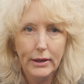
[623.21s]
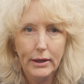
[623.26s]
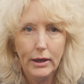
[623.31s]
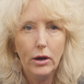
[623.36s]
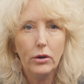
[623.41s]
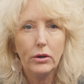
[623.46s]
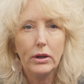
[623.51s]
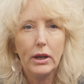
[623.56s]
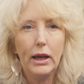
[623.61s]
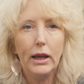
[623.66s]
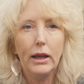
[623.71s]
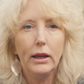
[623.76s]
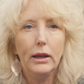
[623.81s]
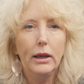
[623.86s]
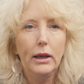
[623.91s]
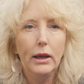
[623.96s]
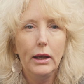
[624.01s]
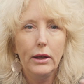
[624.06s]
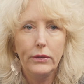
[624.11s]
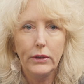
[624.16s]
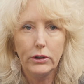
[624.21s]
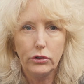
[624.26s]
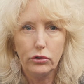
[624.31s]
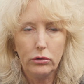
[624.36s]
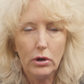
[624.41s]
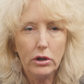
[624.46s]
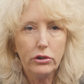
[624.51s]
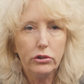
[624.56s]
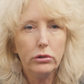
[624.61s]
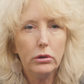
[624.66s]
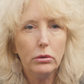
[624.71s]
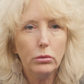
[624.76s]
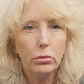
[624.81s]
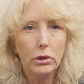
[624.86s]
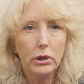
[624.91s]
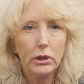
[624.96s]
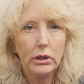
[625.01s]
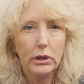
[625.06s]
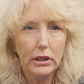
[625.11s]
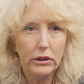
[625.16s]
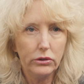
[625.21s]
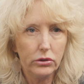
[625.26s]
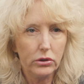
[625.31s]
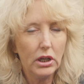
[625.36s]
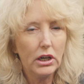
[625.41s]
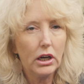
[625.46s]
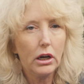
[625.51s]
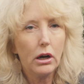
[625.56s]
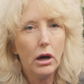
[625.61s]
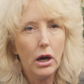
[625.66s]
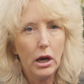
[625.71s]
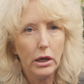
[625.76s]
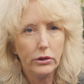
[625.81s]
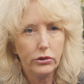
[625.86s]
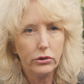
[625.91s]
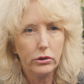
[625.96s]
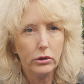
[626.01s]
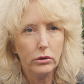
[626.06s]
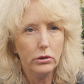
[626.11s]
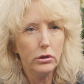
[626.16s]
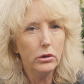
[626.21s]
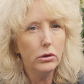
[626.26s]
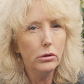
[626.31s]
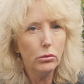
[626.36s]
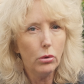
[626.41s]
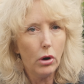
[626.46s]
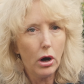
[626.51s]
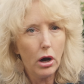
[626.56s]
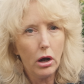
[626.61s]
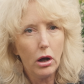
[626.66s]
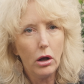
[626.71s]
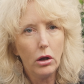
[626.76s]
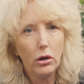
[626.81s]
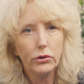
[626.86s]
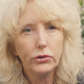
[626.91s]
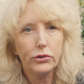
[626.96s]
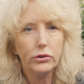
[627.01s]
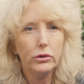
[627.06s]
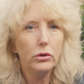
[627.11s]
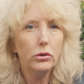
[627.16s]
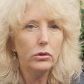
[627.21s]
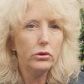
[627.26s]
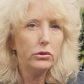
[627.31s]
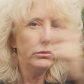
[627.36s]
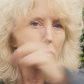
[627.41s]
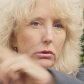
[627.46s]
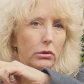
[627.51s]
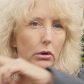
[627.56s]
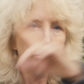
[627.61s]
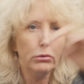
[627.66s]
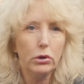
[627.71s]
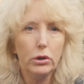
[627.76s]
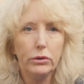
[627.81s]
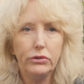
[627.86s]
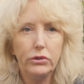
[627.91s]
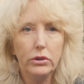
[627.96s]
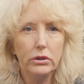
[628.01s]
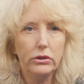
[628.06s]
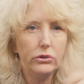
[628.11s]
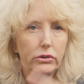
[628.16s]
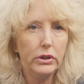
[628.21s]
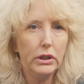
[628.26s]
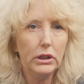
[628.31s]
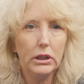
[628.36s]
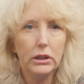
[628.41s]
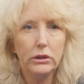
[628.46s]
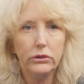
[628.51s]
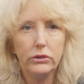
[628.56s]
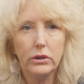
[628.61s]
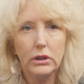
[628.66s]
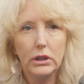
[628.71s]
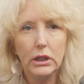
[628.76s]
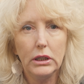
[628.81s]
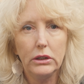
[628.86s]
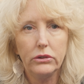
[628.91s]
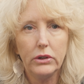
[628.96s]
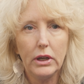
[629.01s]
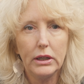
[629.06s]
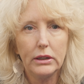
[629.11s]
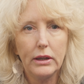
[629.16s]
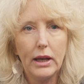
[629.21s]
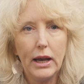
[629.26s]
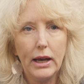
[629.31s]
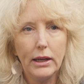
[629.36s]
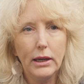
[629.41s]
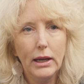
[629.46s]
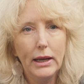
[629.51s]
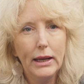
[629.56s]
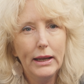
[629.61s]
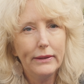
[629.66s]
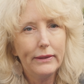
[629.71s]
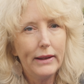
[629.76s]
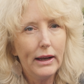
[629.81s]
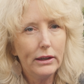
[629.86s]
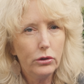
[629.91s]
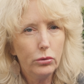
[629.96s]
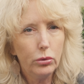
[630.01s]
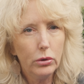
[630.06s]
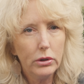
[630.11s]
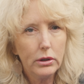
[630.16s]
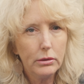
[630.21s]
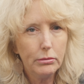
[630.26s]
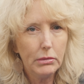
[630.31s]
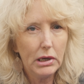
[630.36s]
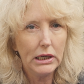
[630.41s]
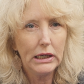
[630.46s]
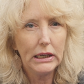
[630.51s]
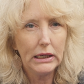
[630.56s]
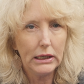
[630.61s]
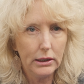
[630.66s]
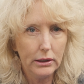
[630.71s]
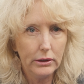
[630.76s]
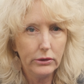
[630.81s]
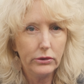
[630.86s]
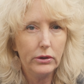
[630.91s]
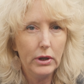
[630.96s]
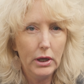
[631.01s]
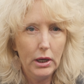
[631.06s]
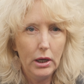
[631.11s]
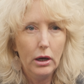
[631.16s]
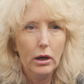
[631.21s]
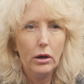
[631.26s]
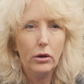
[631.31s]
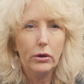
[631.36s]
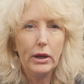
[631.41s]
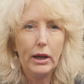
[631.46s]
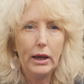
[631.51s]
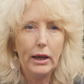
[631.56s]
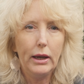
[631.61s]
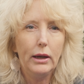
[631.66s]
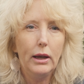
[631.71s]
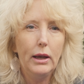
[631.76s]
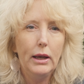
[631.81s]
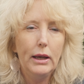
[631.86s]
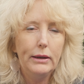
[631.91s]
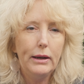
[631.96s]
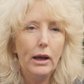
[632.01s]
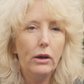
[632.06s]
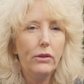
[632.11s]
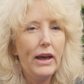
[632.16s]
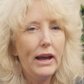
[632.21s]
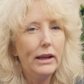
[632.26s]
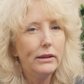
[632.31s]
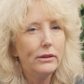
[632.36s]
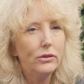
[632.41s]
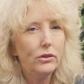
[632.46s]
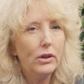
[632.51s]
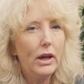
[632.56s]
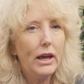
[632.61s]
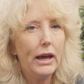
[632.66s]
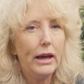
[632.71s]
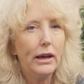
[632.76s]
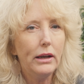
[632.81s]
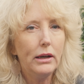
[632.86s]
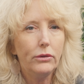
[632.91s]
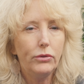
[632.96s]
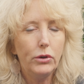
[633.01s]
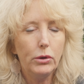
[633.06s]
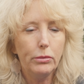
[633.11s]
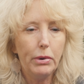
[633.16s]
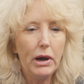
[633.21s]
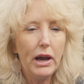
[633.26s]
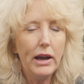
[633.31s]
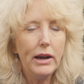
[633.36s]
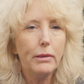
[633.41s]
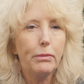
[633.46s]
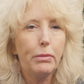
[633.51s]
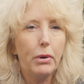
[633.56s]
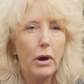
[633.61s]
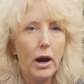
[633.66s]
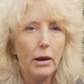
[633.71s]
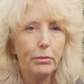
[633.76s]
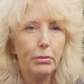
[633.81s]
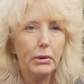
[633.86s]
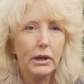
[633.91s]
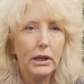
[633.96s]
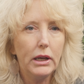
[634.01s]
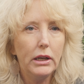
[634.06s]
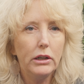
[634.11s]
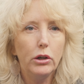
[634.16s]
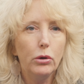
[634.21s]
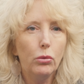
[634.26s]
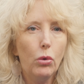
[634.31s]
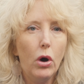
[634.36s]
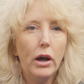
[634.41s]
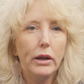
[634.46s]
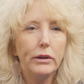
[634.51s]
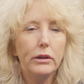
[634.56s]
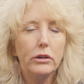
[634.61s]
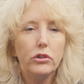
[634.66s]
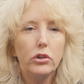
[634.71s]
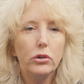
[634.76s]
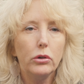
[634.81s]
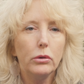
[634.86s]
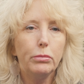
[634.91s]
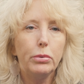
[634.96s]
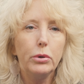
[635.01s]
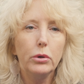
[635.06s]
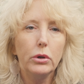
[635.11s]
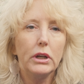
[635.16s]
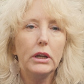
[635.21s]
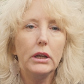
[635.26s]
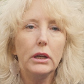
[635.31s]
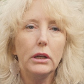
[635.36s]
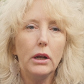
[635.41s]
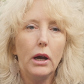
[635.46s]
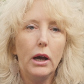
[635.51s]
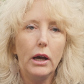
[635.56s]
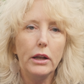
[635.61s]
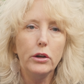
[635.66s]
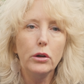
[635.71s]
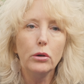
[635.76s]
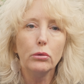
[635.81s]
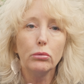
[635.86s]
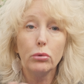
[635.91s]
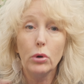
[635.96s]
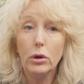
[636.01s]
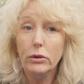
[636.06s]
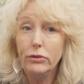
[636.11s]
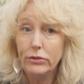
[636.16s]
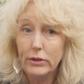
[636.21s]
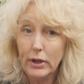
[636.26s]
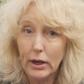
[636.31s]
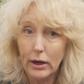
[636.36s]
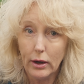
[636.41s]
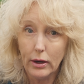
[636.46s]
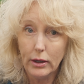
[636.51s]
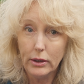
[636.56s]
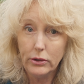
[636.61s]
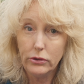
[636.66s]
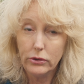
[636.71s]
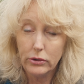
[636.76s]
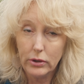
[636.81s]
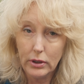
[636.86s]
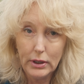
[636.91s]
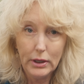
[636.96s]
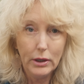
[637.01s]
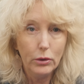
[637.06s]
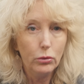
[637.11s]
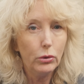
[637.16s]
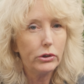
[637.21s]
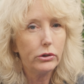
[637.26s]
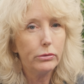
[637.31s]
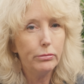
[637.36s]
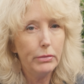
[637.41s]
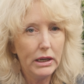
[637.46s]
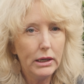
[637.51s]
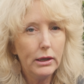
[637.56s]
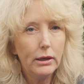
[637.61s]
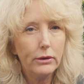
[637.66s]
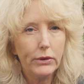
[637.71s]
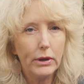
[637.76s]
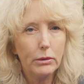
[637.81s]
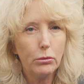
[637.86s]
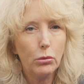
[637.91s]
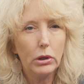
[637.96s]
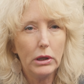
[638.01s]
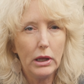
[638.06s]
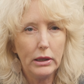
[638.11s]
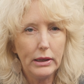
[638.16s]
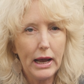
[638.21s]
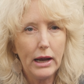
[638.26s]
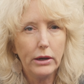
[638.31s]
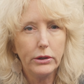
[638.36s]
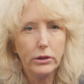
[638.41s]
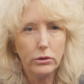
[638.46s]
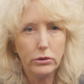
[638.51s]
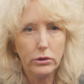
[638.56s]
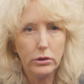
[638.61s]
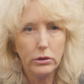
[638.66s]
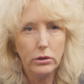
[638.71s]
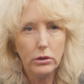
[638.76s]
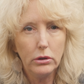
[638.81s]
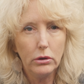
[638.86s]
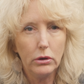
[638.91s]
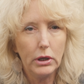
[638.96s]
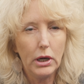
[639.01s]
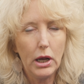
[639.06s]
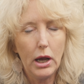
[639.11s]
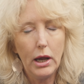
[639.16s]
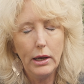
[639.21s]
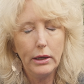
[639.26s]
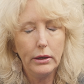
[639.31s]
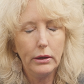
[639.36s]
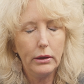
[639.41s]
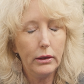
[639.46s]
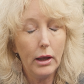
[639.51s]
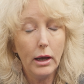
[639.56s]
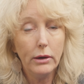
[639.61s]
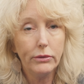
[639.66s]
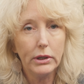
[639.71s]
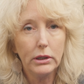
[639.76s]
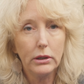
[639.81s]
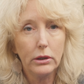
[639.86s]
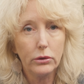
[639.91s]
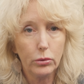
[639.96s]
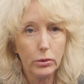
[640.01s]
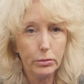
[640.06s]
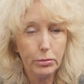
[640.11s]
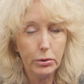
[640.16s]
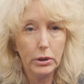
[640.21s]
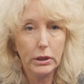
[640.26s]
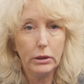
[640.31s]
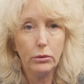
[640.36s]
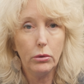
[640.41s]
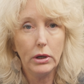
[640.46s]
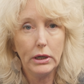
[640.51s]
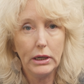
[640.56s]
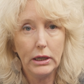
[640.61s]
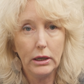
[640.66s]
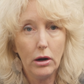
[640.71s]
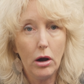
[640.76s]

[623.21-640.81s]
Okay, the structural work is going to cost you. New walls, new roofs and ceilings and things like that. That's where the money is. Okay, now that said, if you buy a property and you want to put in a new roof terrace, which many of them will allow you to do, and I love it because we're putting one in